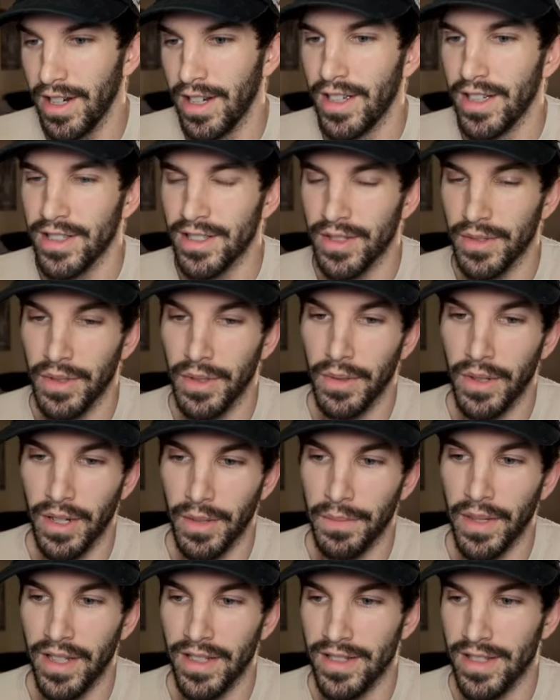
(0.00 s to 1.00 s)
So we want
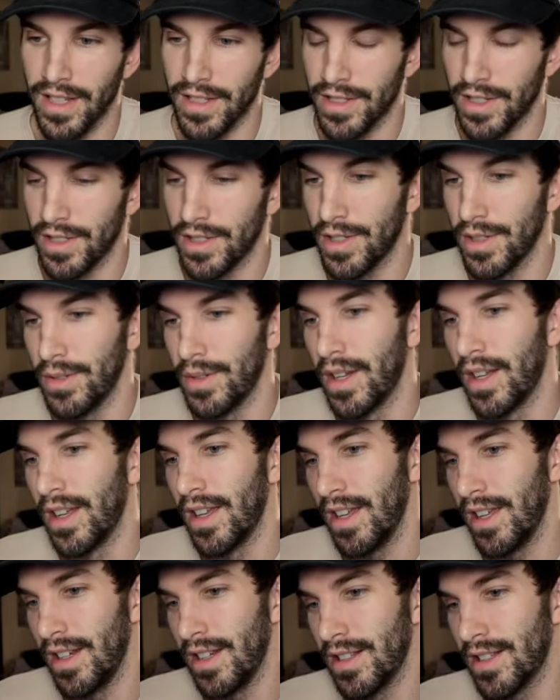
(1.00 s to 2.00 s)
to pay attention to
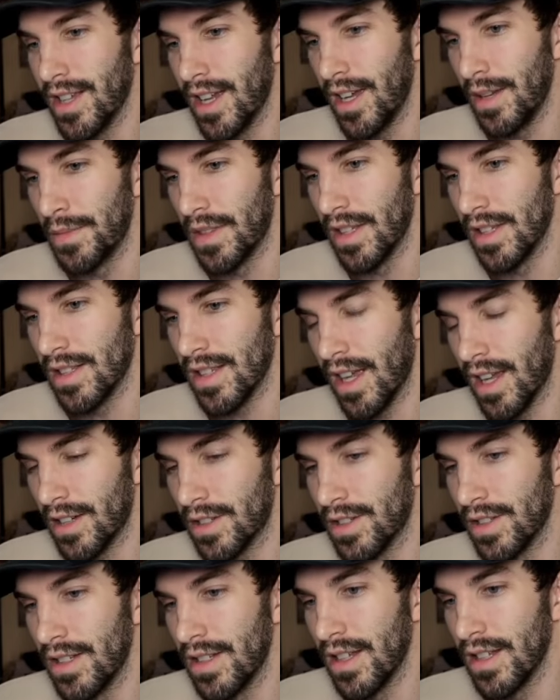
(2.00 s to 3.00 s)
anytime this
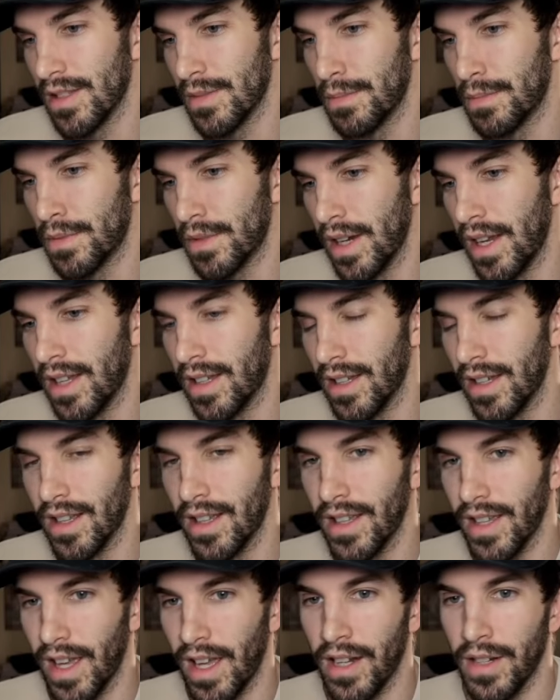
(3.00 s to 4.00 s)
actually does break
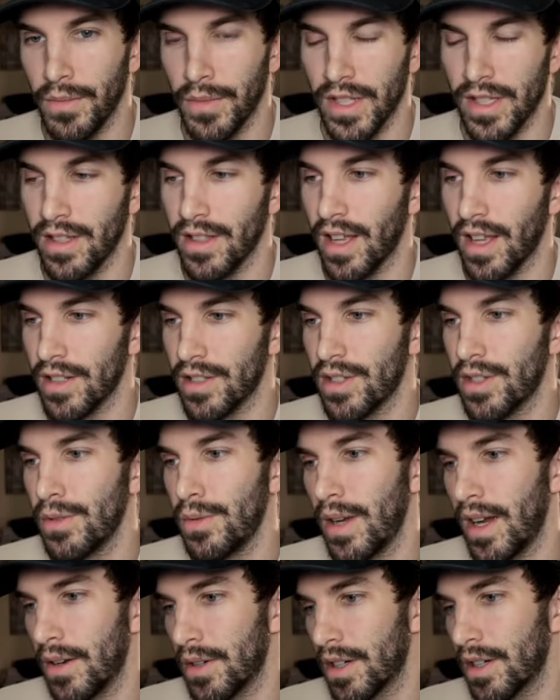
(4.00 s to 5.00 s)
again and we see that
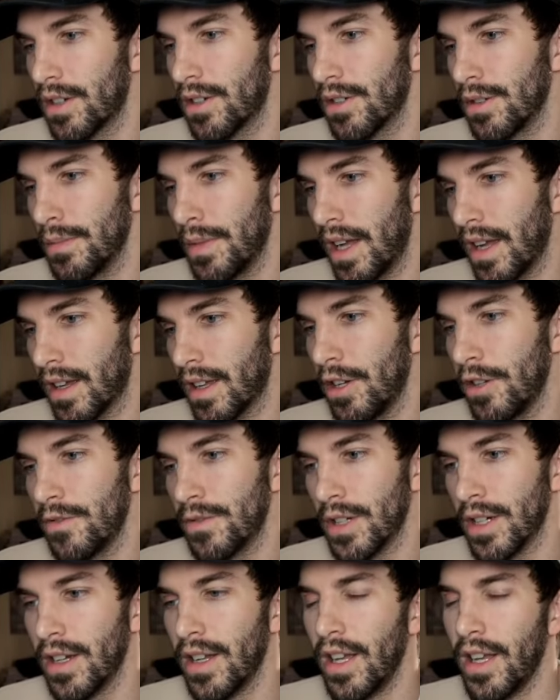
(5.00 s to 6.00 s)
two hour curl back
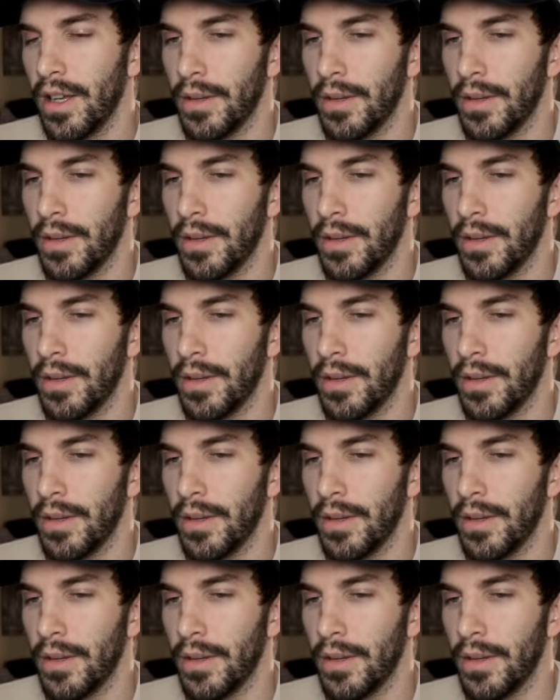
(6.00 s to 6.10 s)
over.